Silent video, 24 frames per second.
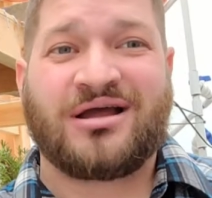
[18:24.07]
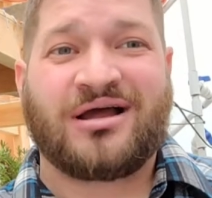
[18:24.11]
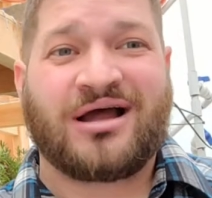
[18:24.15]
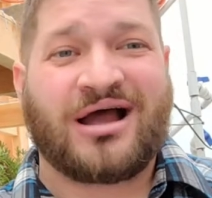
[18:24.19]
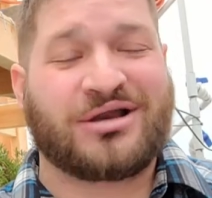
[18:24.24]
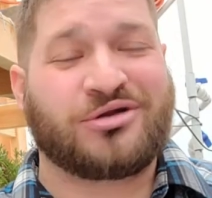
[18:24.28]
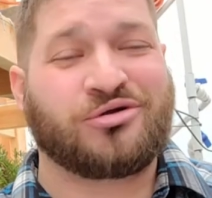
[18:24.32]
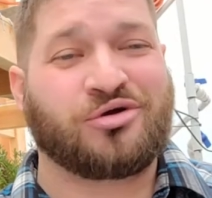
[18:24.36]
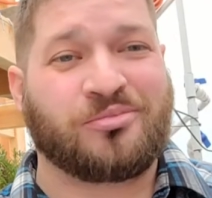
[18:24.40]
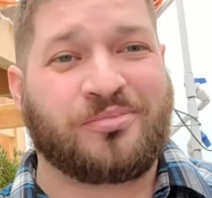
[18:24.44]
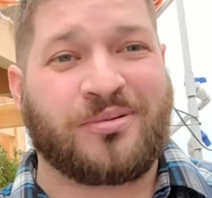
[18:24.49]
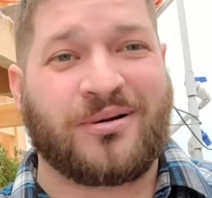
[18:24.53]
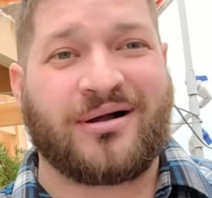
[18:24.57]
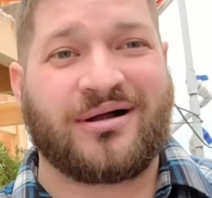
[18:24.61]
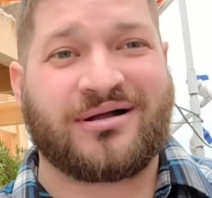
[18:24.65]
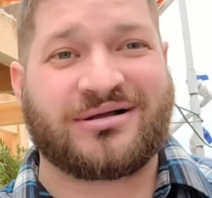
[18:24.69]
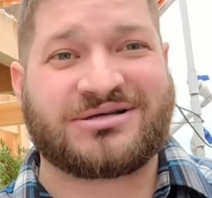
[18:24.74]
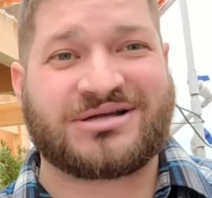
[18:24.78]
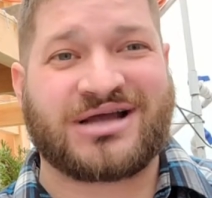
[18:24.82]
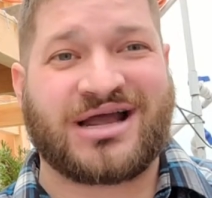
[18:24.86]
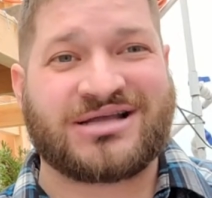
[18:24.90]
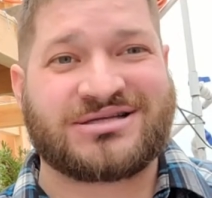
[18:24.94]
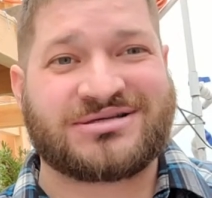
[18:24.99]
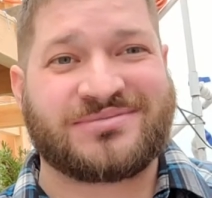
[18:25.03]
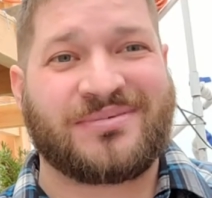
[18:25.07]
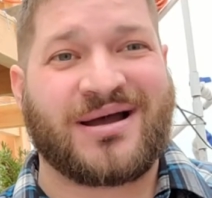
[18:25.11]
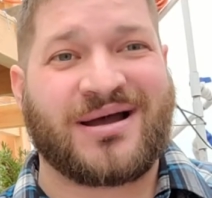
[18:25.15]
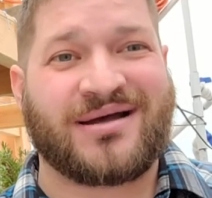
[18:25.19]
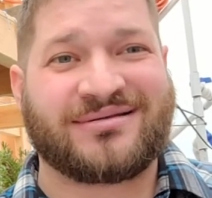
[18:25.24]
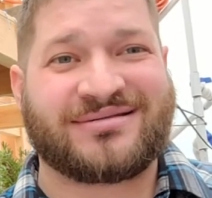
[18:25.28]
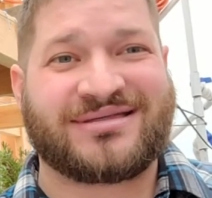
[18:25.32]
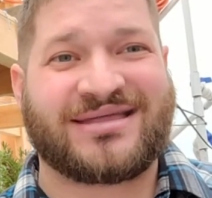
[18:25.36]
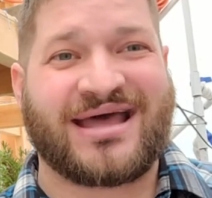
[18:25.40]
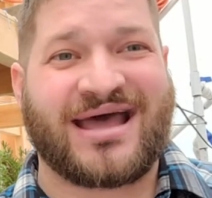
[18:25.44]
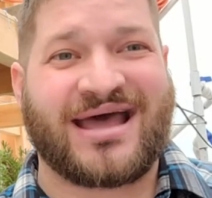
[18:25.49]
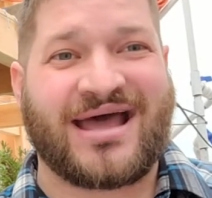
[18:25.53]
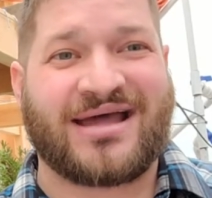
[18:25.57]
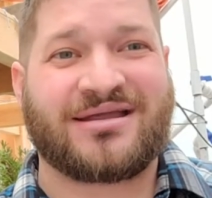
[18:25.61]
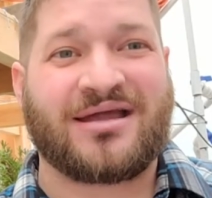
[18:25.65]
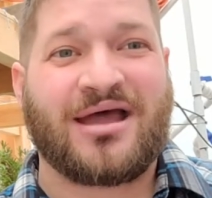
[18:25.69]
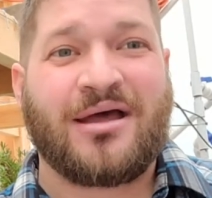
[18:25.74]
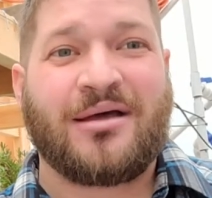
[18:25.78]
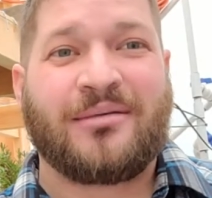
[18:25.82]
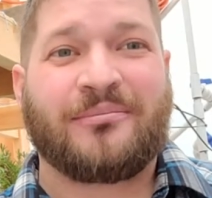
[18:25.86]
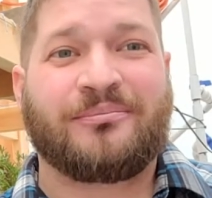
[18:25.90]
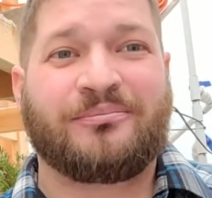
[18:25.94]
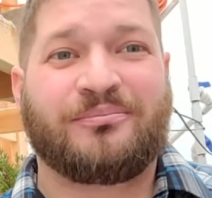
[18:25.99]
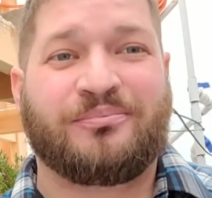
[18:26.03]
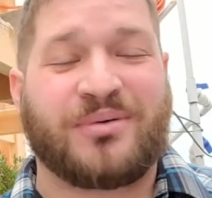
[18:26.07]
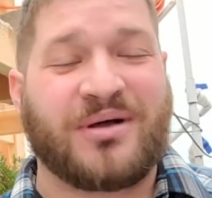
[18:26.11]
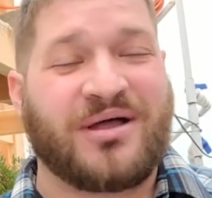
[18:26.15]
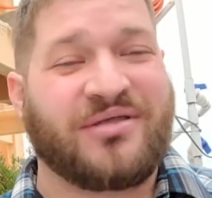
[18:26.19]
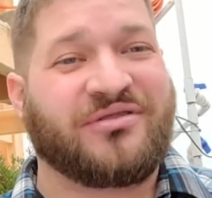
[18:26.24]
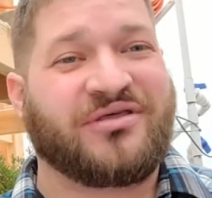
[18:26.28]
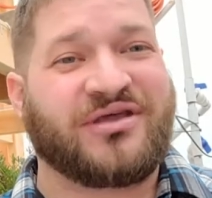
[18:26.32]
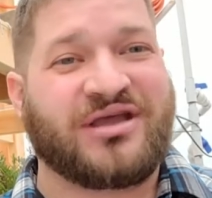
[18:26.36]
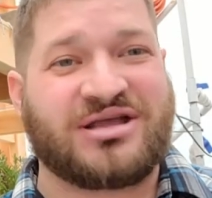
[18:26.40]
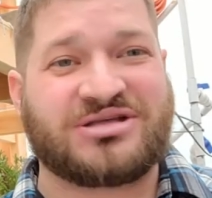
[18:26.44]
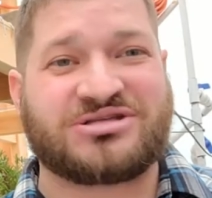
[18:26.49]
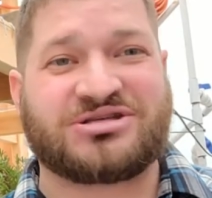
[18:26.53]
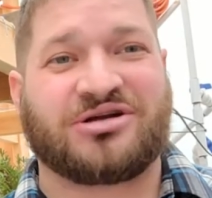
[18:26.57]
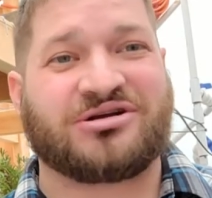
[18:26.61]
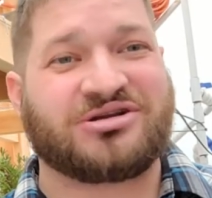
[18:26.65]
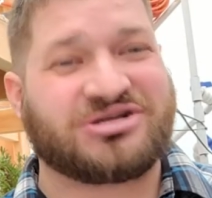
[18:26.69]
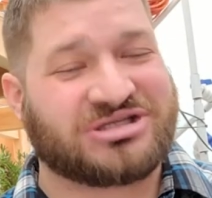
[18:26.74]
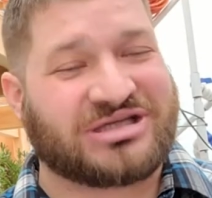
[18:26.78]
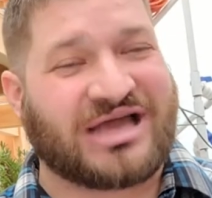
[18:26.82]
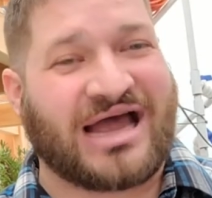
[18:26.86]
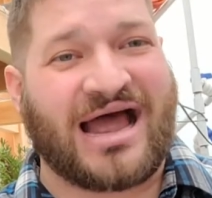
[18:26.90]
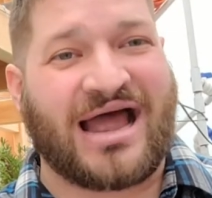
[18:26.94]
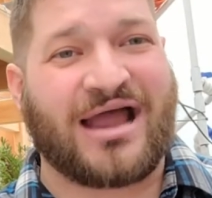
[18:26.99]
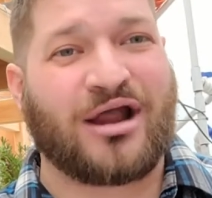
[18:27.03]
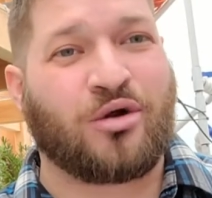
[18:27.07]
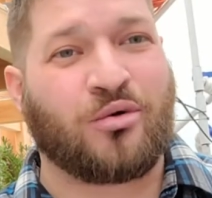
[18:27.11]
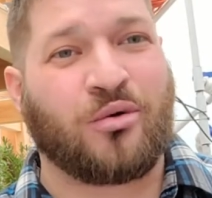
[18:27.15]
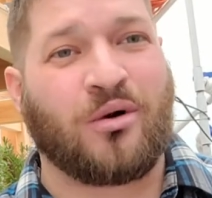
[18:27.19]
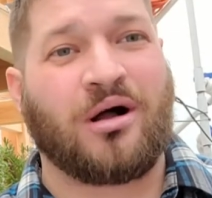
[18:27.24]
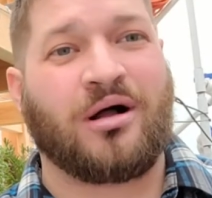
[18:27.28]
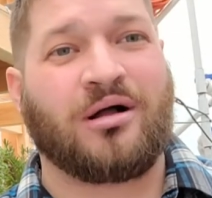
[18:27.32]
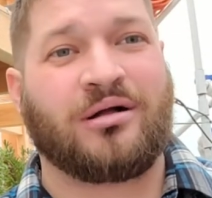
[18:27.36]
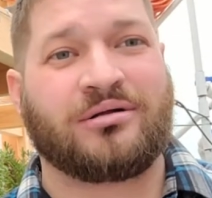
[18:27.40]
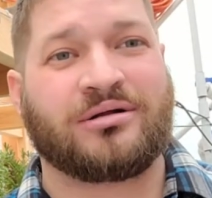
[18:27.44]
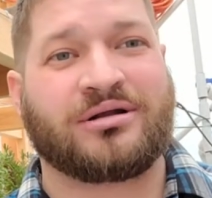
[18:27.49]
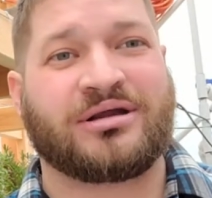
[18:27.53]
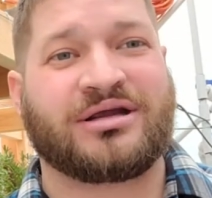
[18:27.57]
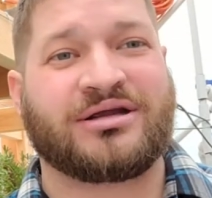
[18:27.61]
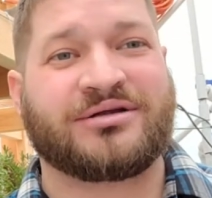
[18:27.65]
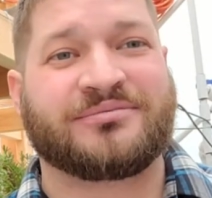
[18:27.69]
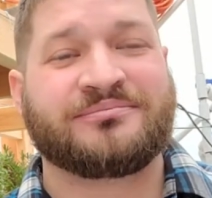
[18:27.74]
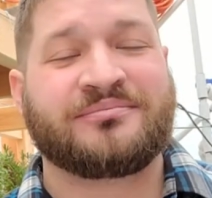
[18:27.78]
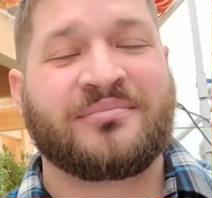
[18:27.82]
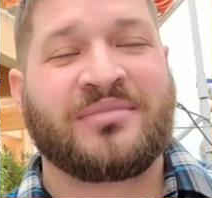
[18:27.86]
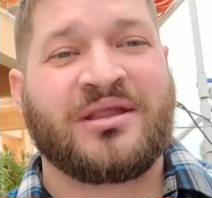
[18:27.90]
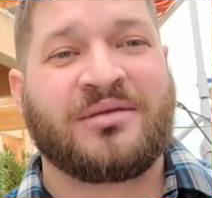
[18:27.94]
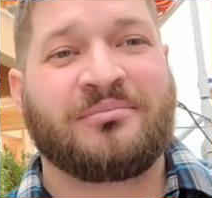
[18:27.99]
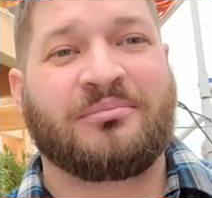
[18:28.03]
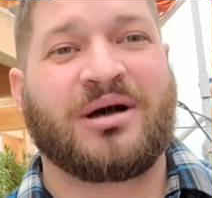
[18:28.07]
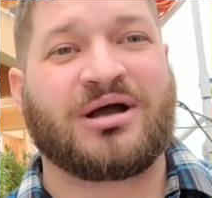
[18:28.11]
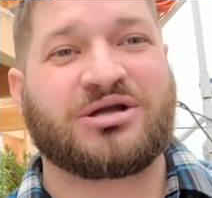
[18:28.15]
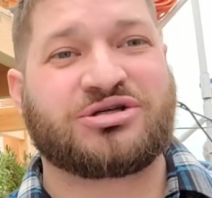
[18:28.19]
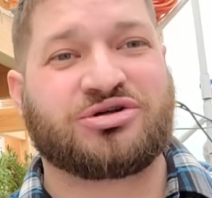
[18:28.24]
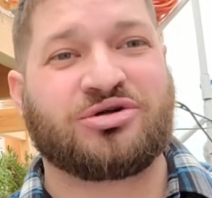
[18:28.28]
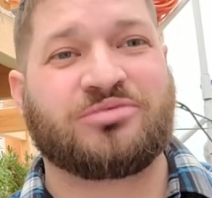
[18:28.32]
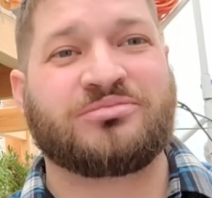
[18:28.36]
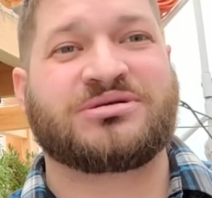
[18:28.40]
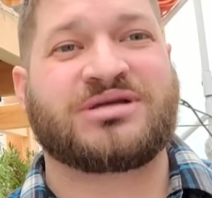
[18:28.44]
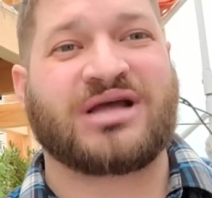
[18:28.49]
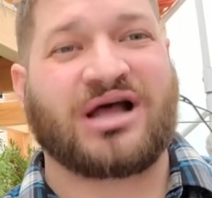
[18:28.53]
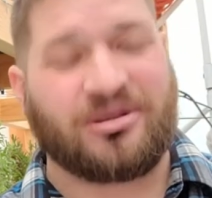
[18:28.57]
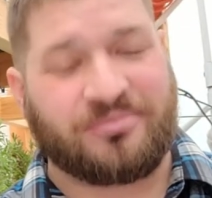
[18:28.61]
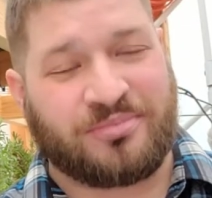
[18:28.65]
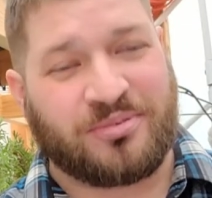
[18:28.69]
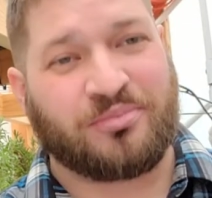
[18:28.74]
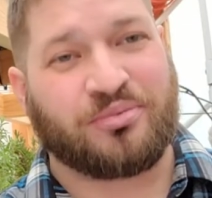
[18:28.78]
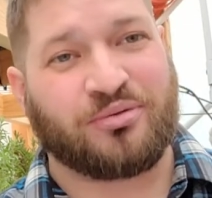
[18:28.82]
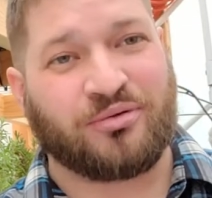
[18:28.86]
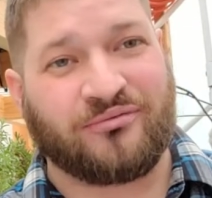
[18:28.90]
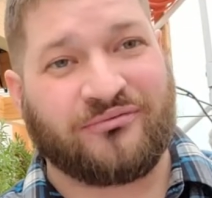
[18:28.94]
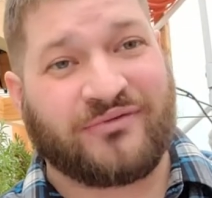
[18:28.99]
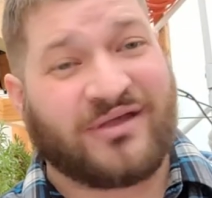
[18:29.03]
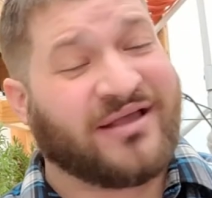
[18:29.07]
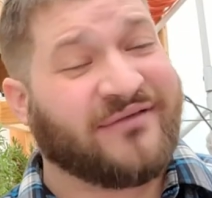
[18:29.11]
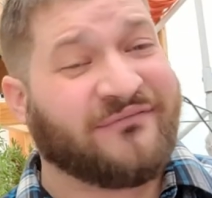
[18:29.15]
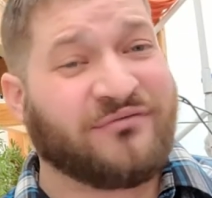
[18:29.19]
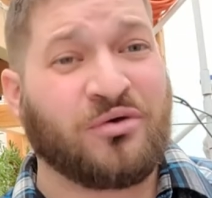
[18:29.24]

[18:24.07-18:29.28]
I do apologize about that, but these are just high quality mushrooms to help improve it.